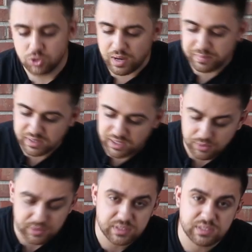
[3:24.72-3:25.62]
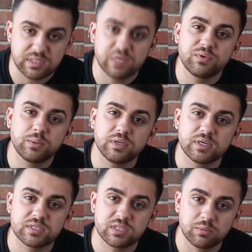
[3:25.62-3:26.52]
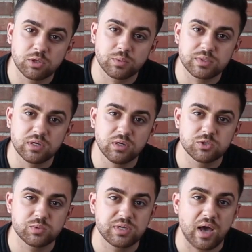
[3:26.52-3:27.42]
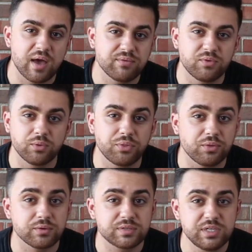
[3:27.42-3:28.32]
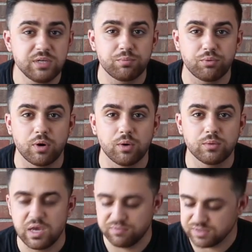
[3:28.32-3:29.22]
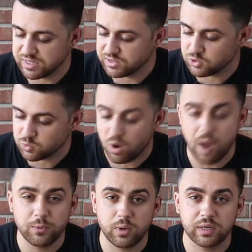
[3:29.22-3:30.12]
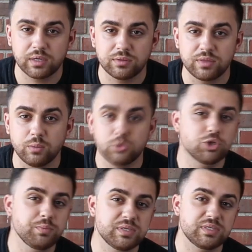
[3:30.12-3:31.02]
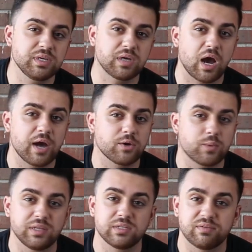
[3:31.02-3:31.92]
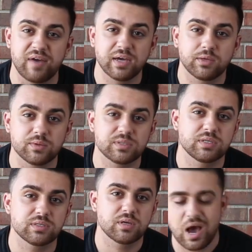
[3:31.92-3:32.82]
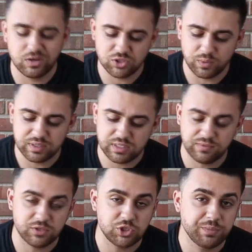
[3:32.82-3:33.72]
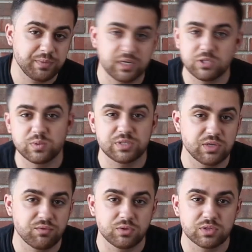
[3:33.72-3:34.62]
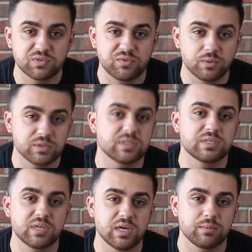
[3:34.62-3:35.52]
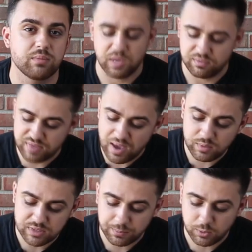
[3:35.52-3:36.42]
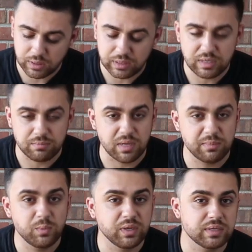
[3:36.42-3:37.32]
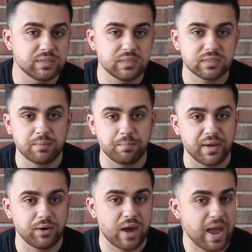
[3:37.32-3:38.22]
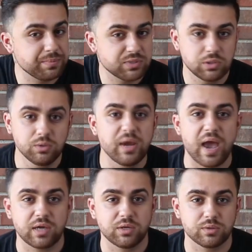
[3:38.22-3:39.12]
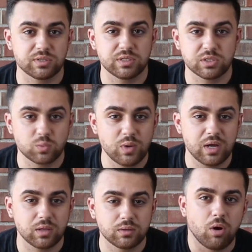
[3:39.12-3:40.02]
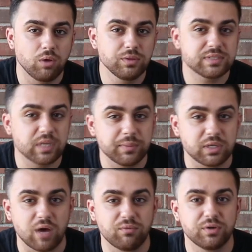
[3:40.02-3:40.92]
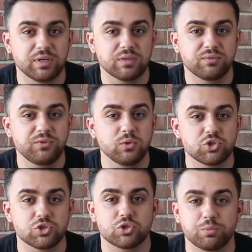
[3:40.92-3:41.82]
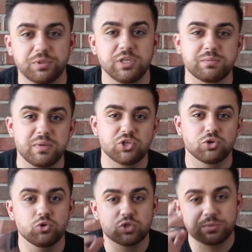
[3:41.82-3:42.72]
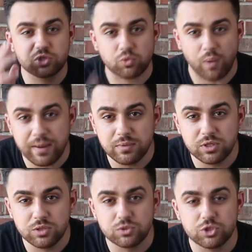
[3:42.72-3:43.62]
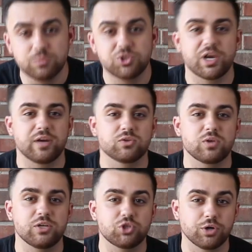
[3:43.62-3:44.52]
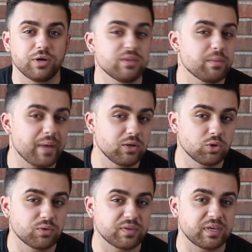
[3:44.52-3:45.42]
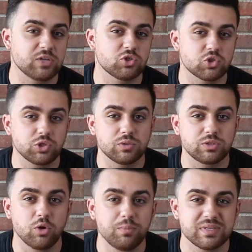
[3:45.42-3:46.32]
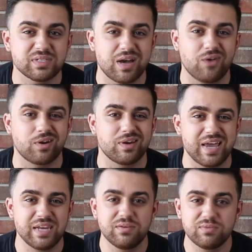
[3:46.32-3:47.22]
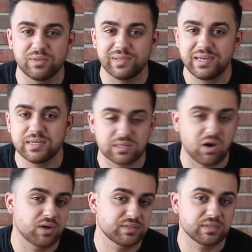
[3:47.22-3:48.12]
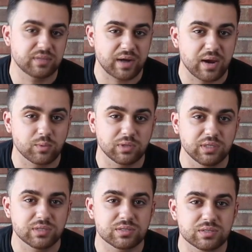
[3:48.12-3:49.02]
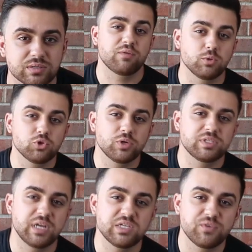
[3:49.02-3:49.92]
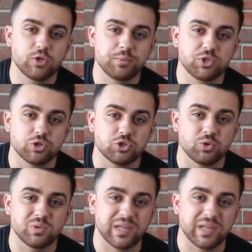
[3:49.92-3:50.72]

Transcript: So I'd be curious to see if we would get similar results with the iPhone 13 Pro. If the sensors were upgraded, then we should be seeing higher relative accuracies. I also want to see if the GPS receiver in this phone is the same. If that was upgraded, then maybe we could see some better absolute accuracy as well. All this I'll be covering in the future, so please make sure you subscribe to the YouTube channel and turn on the bell notification so you don't miss out on any of the latest content that I release. Now, if you enjoyed today's video, be sure to